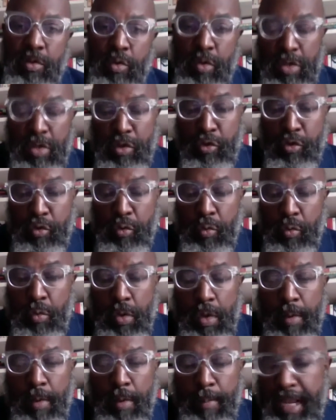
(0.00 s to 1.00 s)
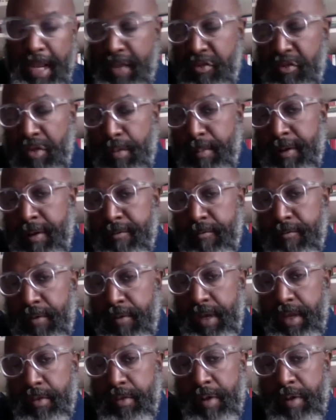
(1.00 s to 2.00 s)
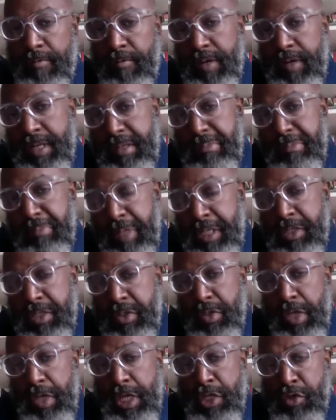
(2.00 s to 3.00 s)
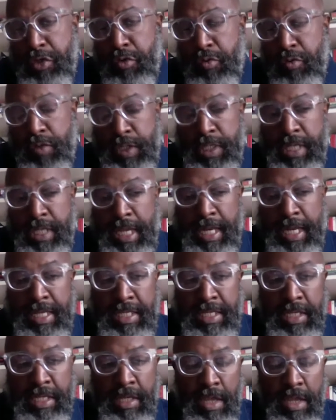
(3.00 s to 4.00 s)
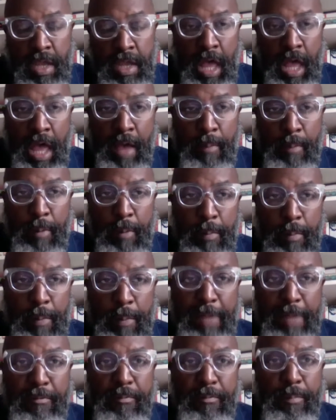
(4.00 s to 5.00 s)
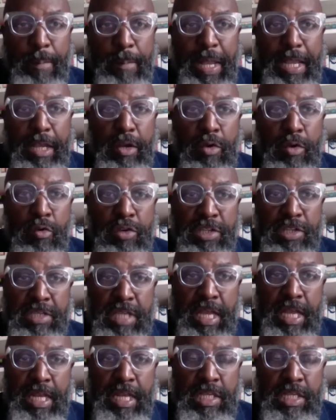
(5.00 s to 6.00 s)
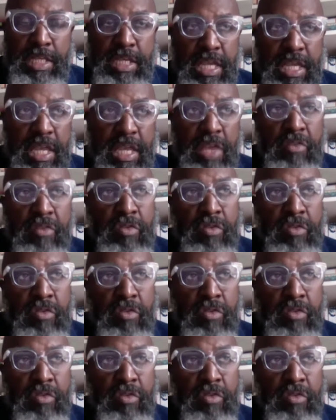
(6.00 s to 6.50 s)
can do. But that's not my faith. My faith is Christianity. But my Christianity is